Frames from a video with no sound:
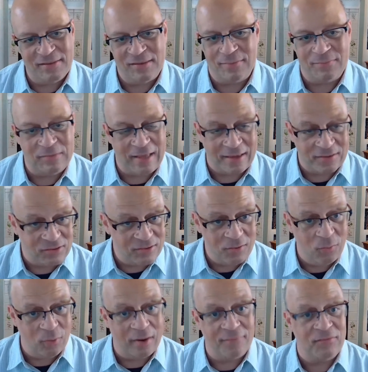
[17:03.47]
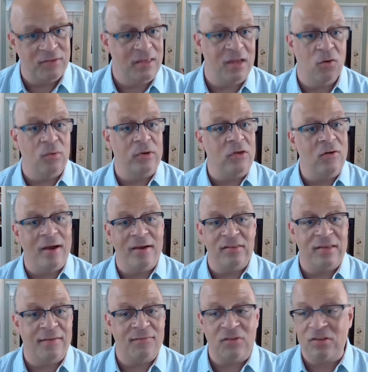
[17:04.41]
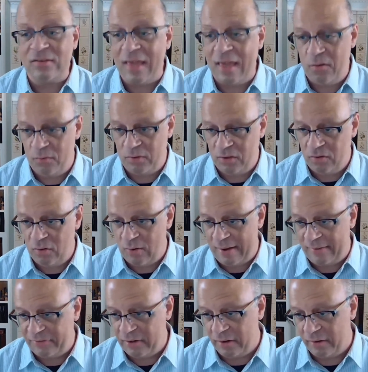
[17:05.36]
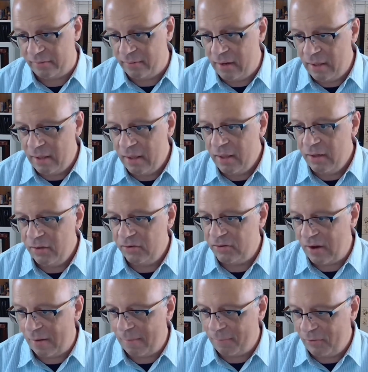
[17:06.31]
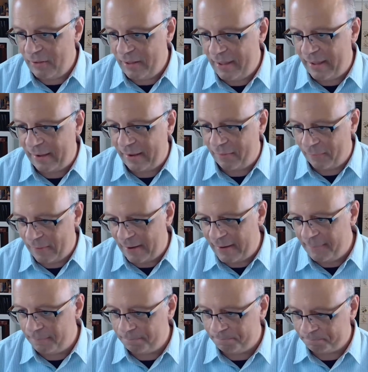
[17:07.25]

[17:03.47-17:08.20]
some testing. We're going to have to hear what you guys have to say when you go out there and start playing it, right?